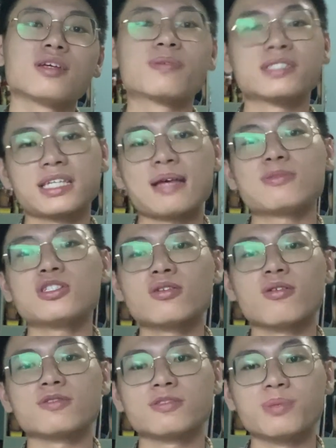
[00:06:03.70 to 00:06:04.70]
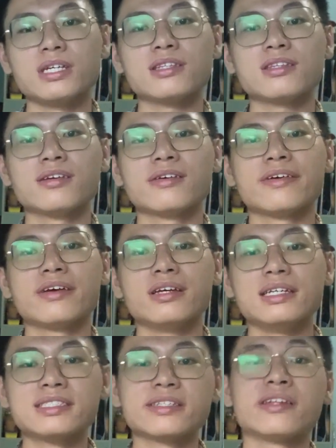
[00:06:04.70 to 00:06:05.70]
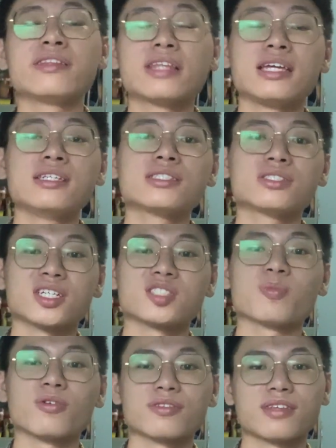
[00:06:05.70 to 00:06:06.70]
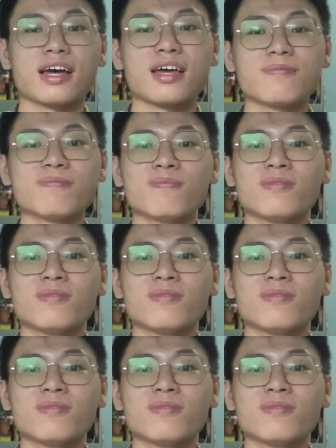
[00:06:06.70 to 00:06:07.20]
the perception of speed, instantaneous response time,